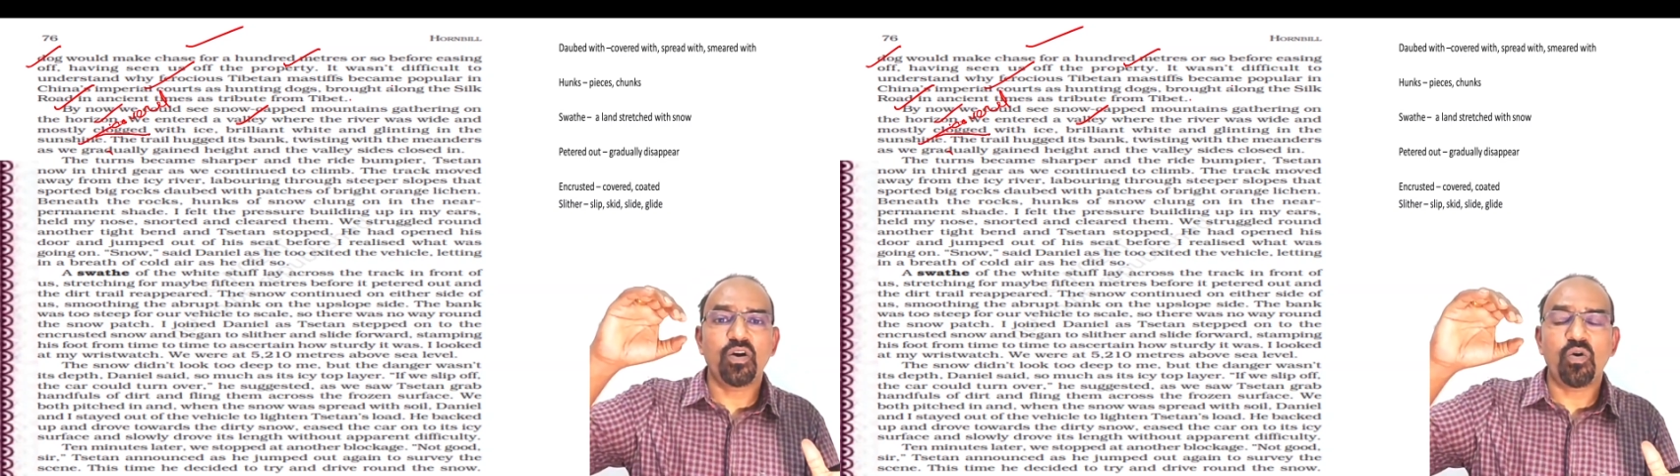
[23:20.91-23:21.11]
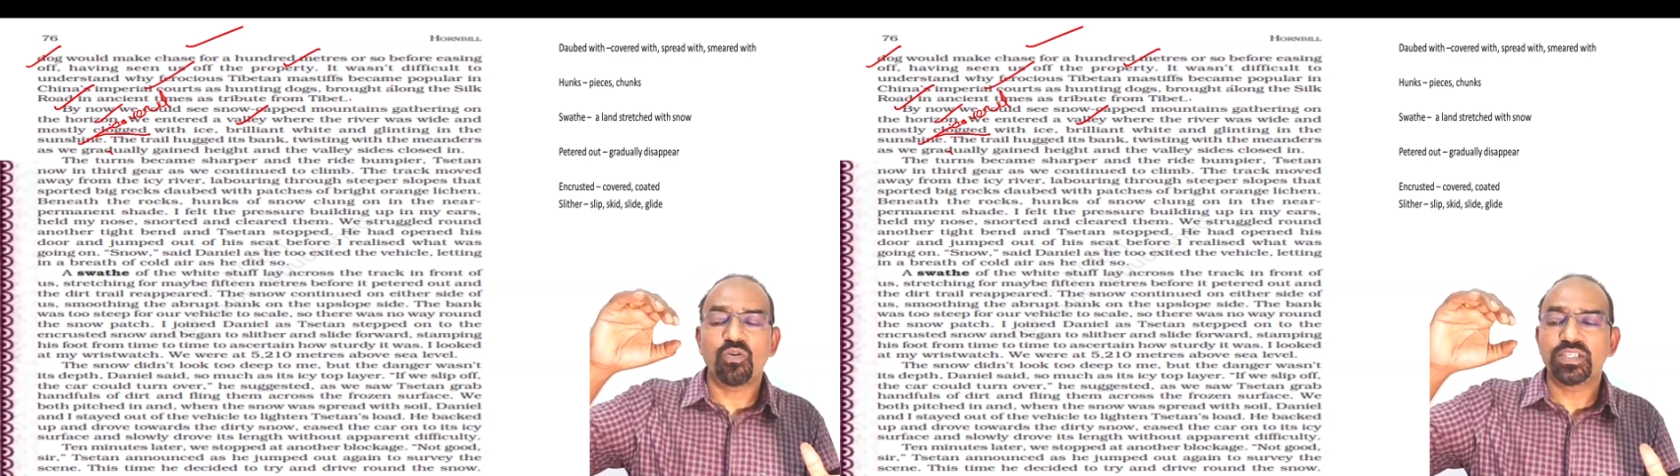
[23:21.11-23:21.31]

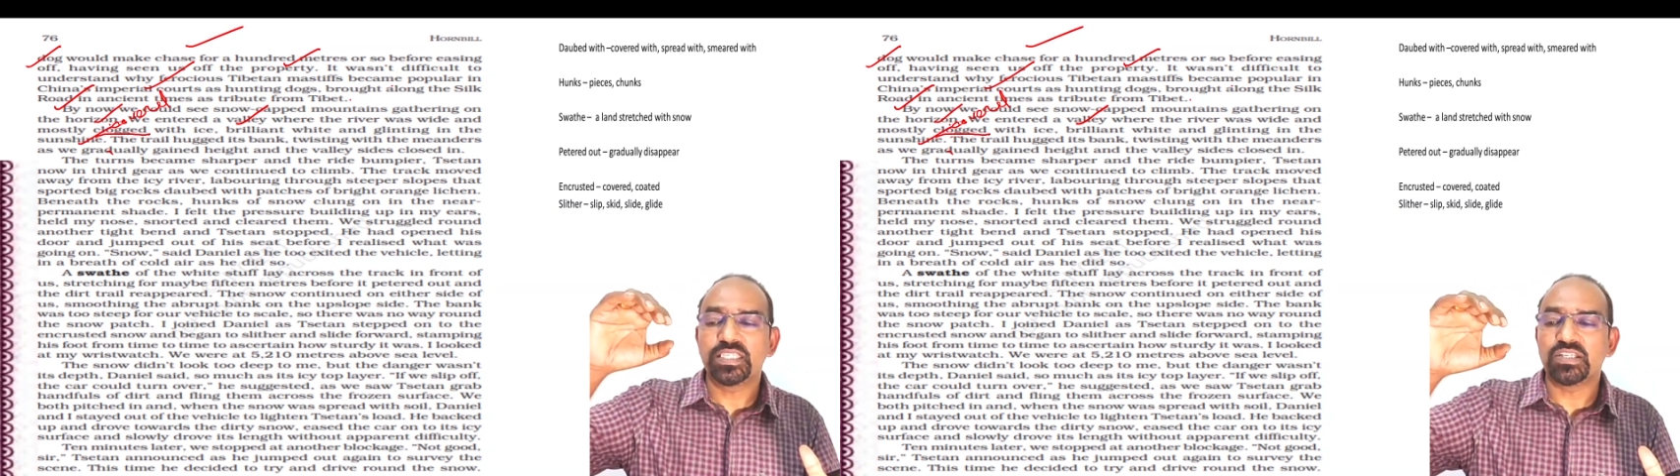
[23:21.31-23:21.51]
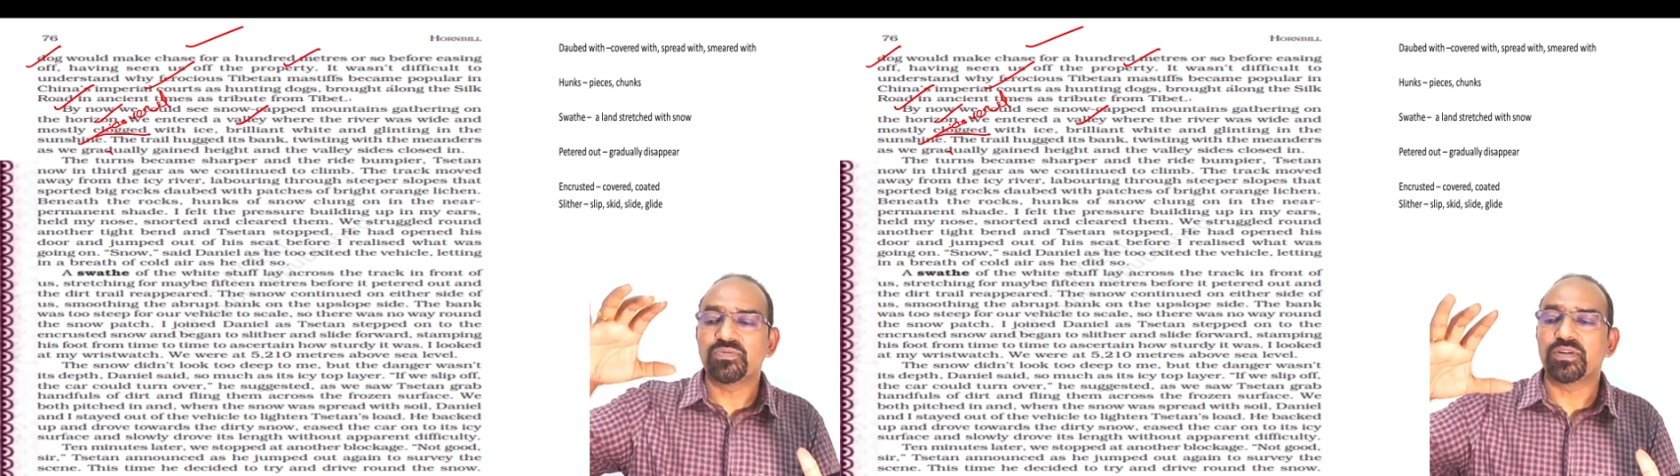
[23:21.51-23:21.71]
on the
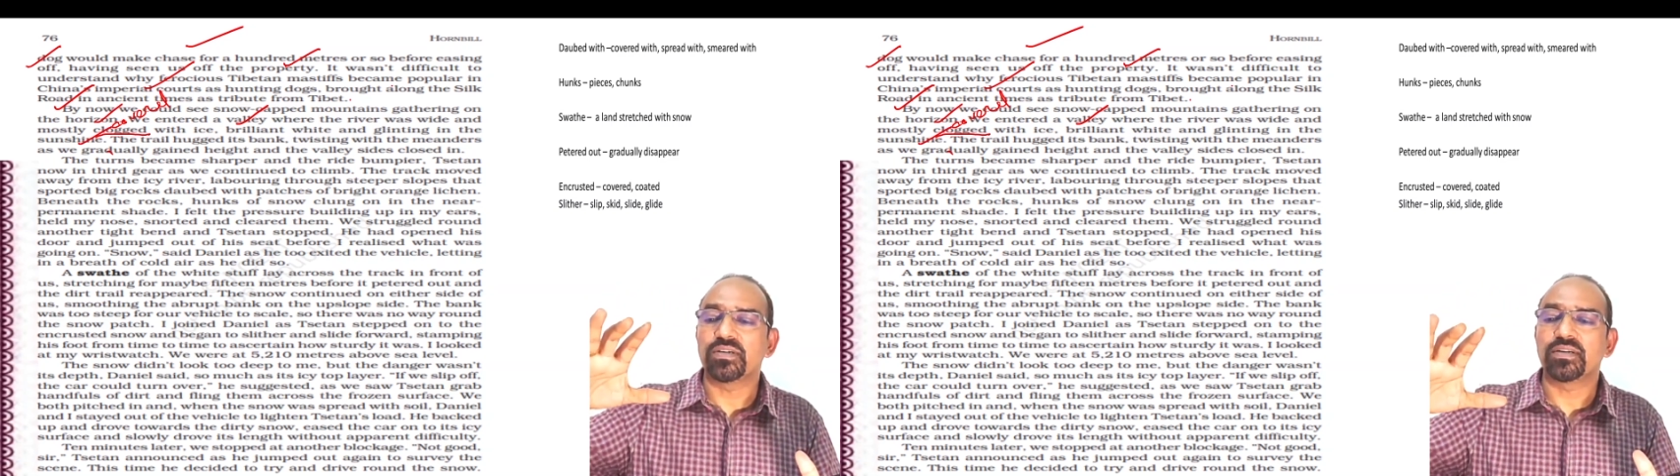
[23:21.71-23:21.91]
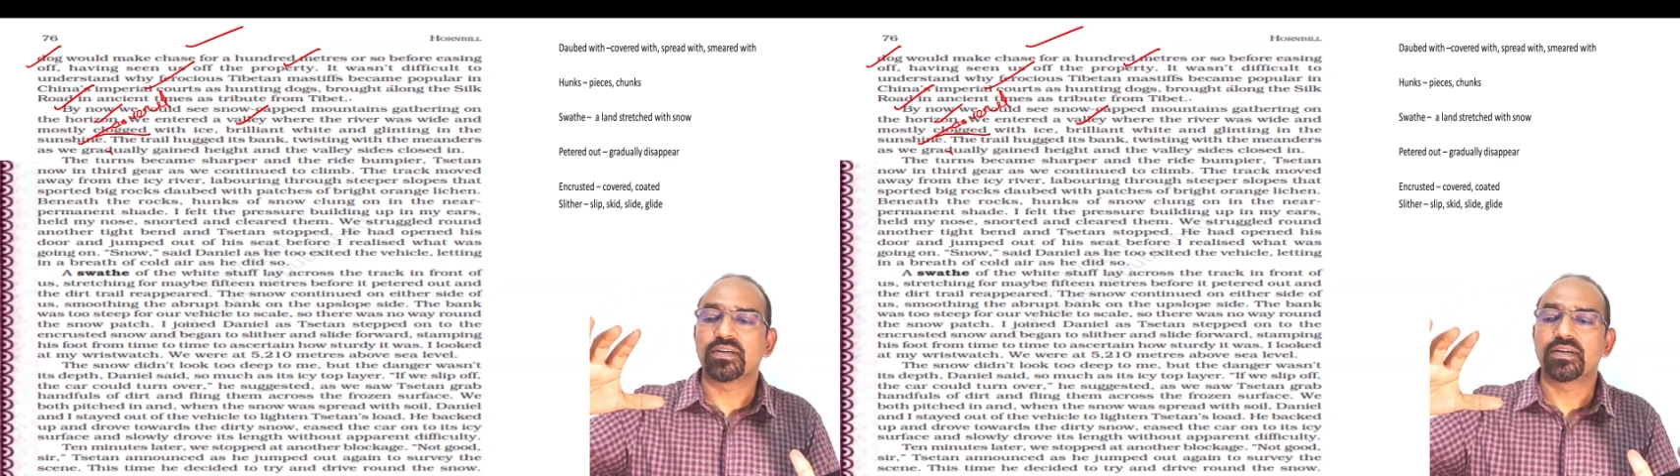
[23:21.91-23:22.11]

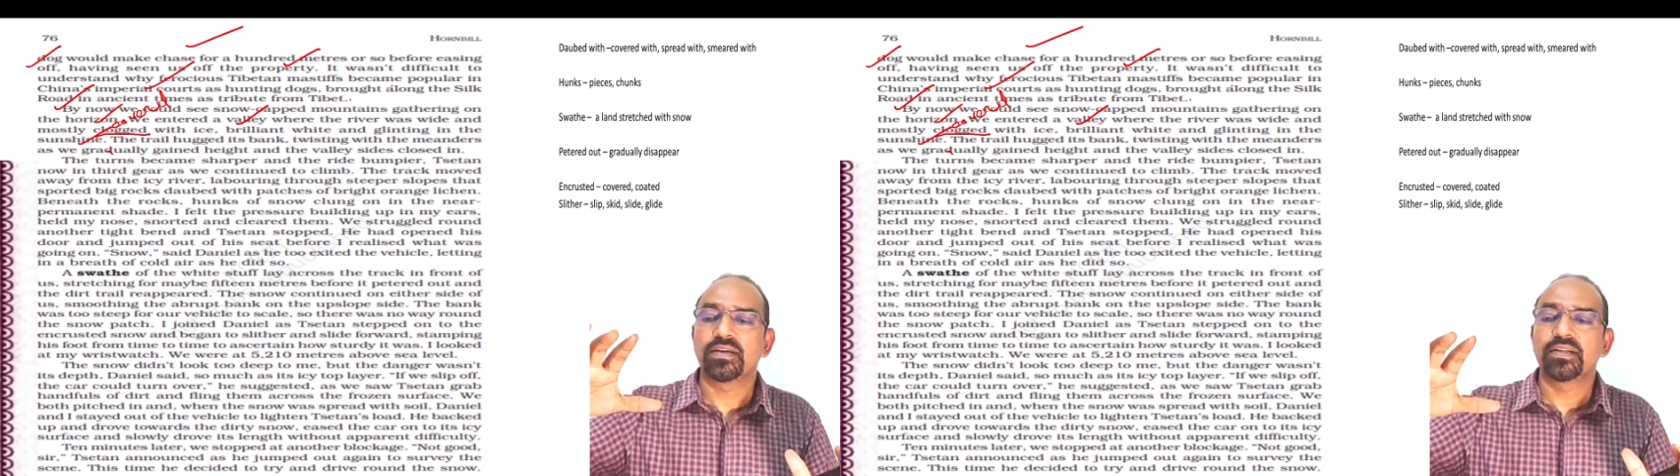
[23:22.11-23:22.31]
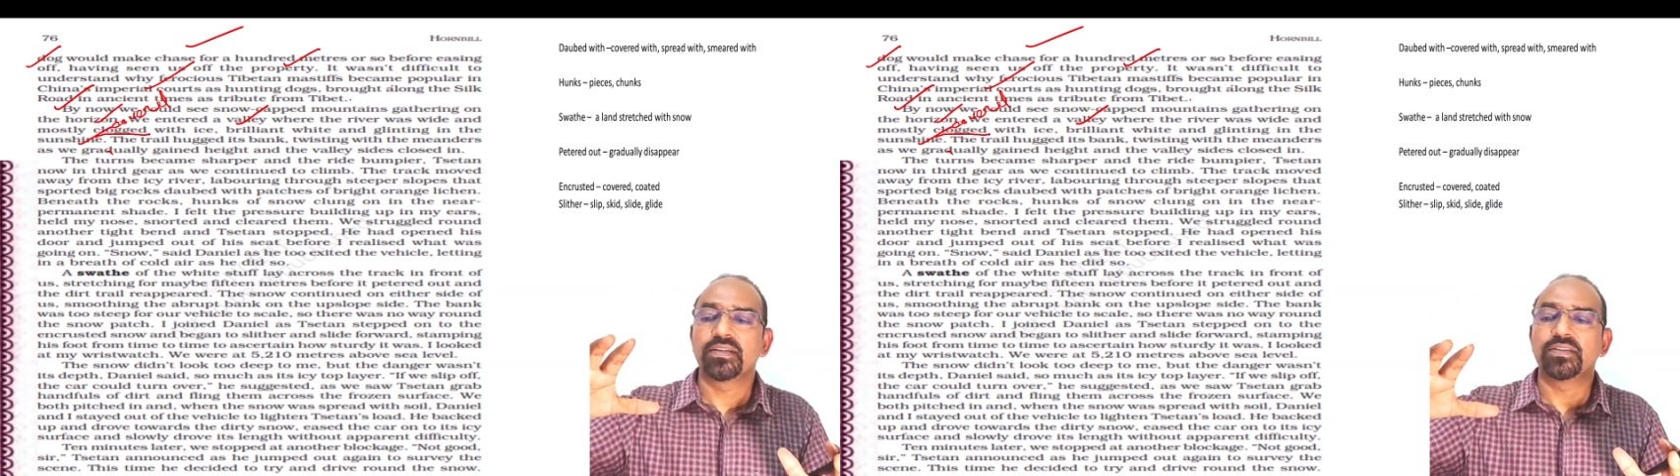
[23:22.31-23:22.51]
river,
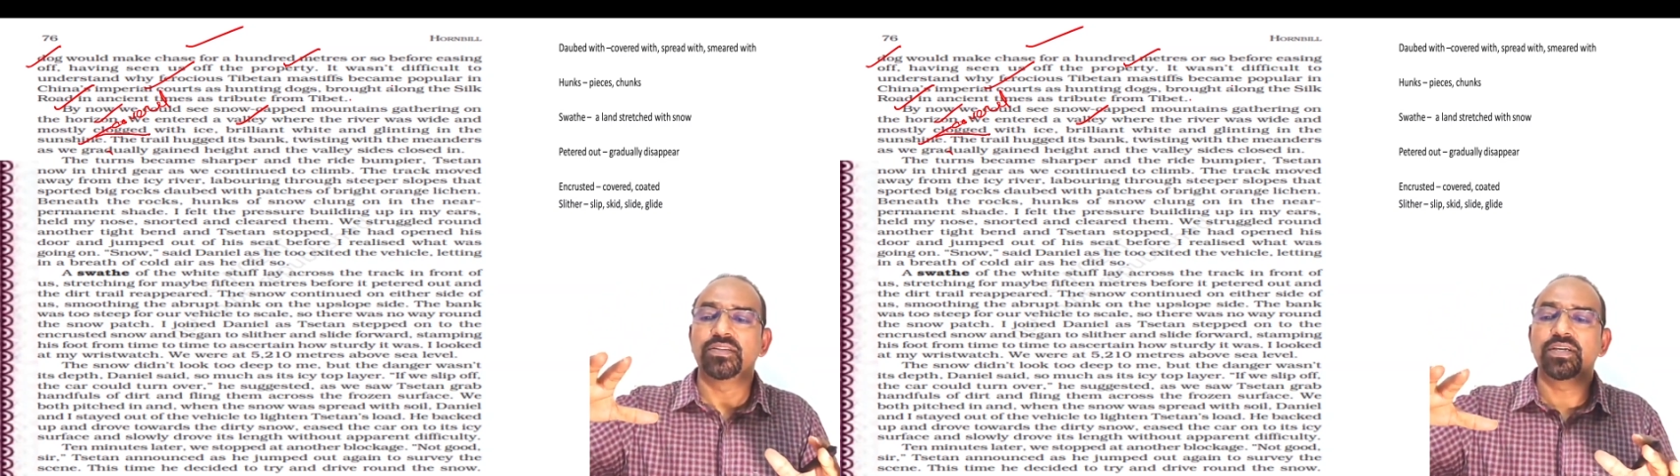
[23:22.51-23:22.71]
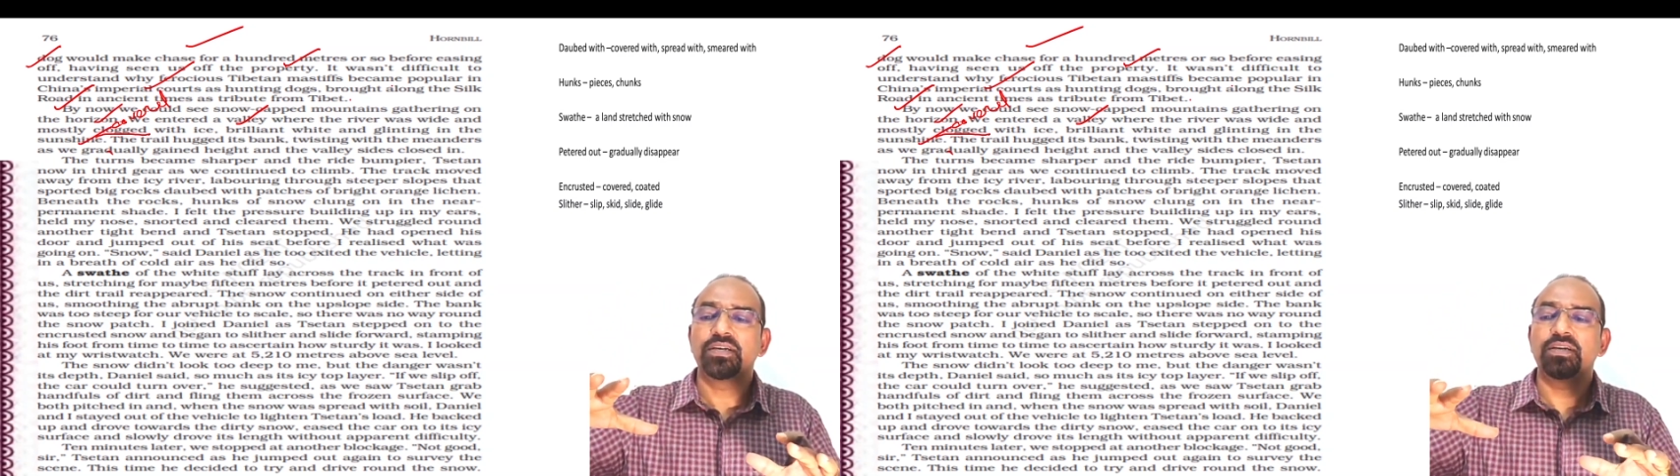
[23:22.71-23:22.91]

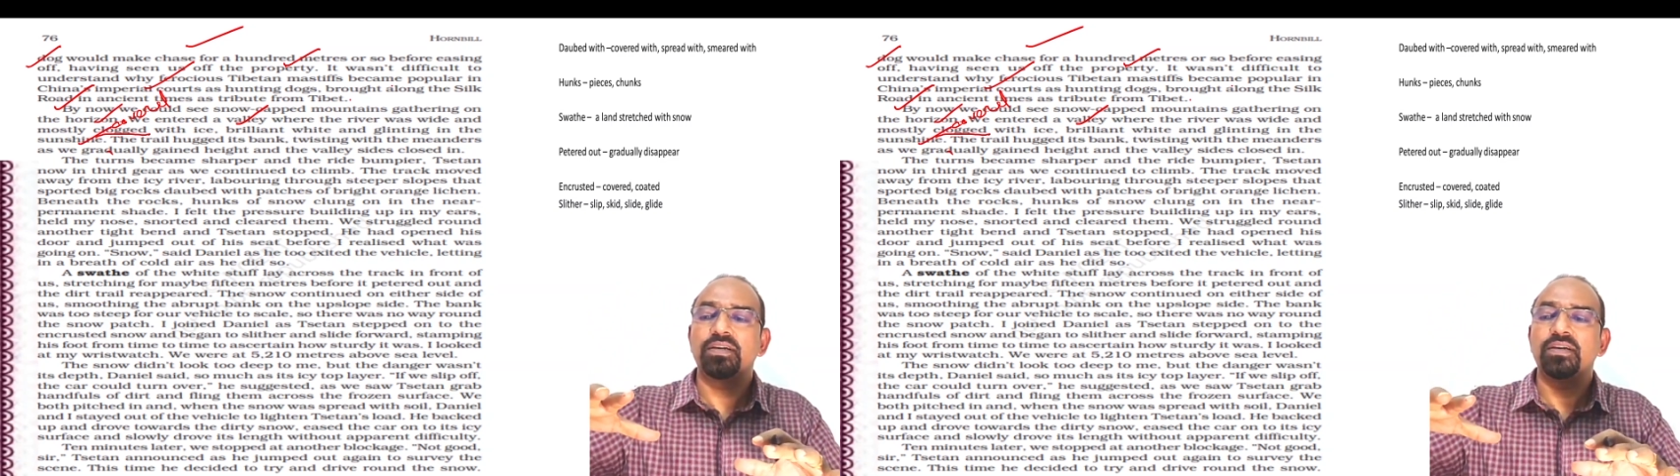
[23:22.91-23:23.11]
they